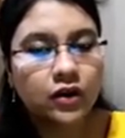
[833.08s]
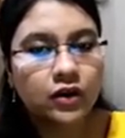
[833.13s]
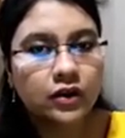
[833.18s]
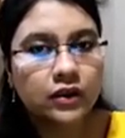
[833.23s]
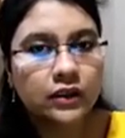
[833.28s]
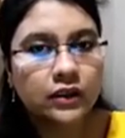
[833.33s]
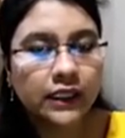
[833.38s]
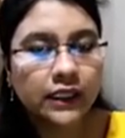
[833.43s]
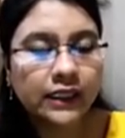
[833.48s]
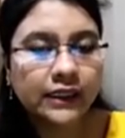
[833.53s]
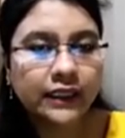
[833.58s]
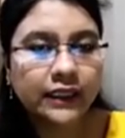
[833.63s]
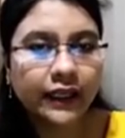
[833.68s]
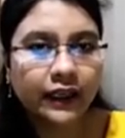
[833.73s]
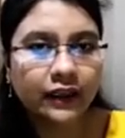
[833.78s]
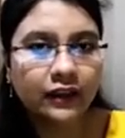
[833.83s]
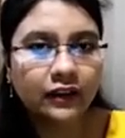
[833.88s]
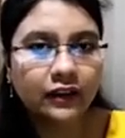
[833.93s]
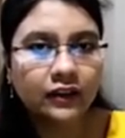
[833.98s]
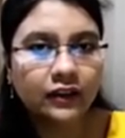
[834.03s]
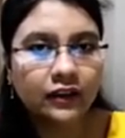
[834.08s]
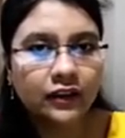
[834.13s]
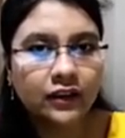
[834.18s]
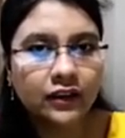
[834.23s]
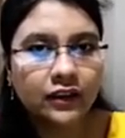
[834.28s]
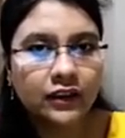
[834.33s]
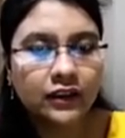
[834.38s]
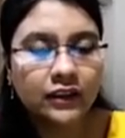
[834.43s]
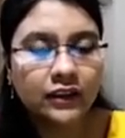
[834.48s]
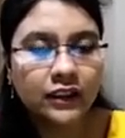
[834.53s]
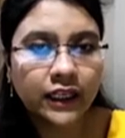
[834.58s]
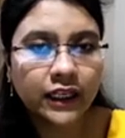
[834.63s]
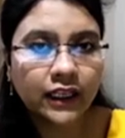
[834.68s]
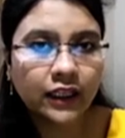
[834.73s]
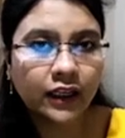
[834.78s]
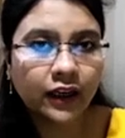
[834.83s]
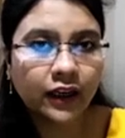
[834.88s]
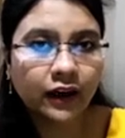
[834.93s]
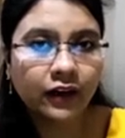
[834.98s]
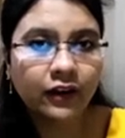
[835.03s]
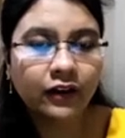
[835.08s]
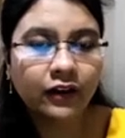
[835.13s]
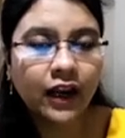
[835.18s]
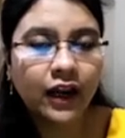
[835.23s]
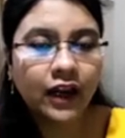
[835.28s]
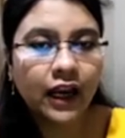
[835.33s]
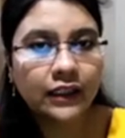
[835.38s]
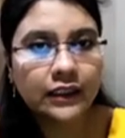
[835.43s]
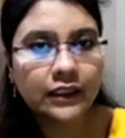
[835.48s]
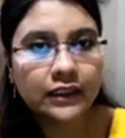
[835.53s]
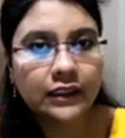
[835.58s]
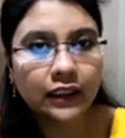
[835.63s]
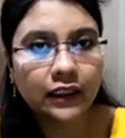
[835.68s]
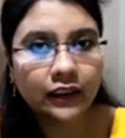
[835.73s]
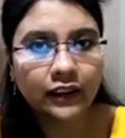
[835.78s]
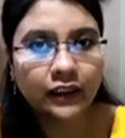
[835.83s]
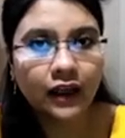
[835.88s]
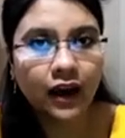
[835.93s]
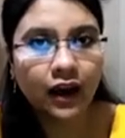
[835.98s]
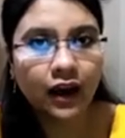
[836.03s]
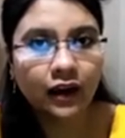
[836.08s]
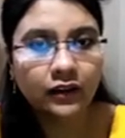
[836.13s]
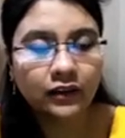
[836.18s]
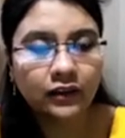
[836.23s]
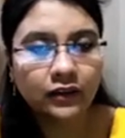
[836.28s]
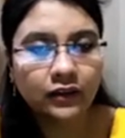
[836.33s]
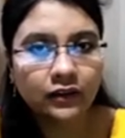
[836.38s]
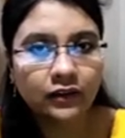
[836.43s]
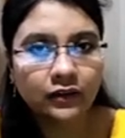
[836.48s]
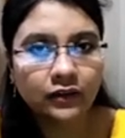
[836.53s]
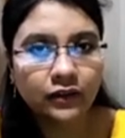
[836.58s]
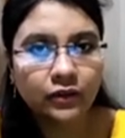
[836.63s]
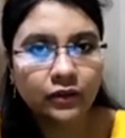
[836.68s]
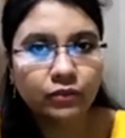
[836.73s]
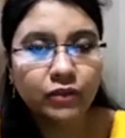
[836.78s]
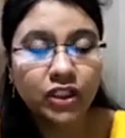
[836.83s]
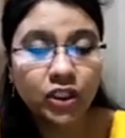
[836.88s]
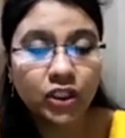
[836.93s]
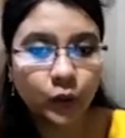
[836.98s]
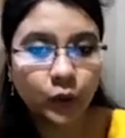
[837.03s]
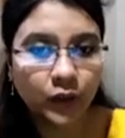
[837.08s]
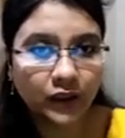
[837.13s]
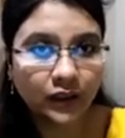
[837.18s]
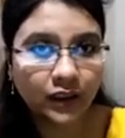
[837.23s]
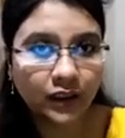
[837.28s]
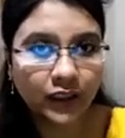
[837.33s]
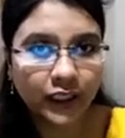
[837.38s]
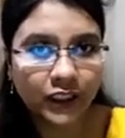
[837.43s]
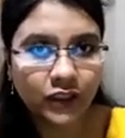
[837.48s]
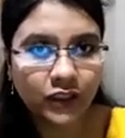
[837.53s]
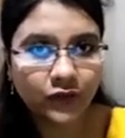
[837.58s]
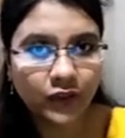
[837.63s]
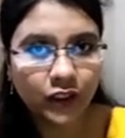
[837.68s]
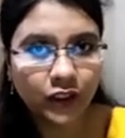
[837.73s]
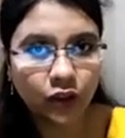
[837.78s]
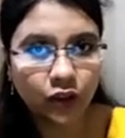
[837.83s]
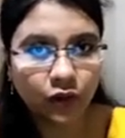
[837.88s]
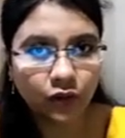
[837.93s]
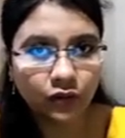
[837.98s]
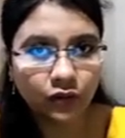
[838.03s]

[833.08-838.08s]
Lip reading: Till then, take care and study hard. Meet you in the next video.